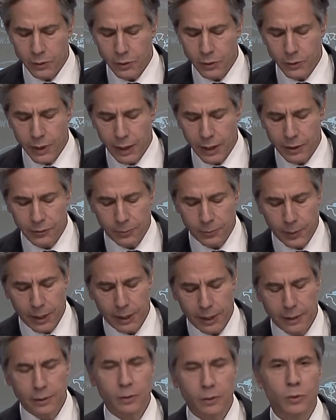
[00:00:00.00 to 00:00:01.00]
to do that is
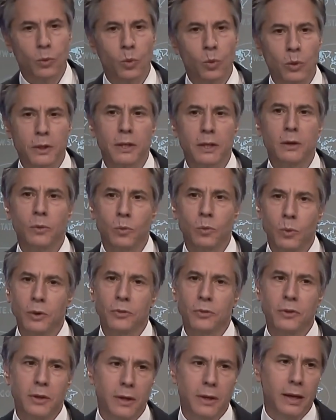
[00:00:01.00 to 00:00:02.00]
by working
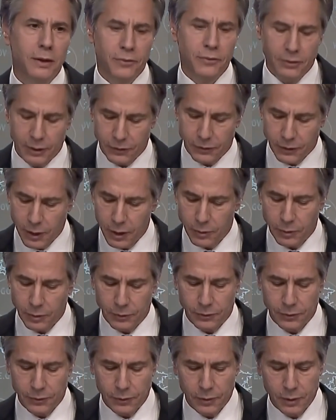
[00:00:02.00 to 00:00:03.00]
with the United States
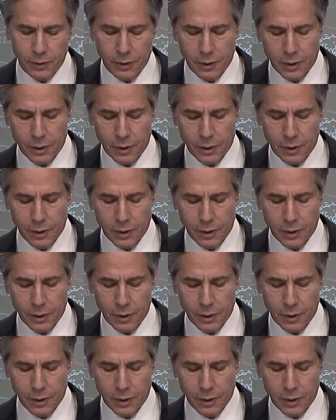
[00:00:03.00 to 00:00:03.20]
Congress,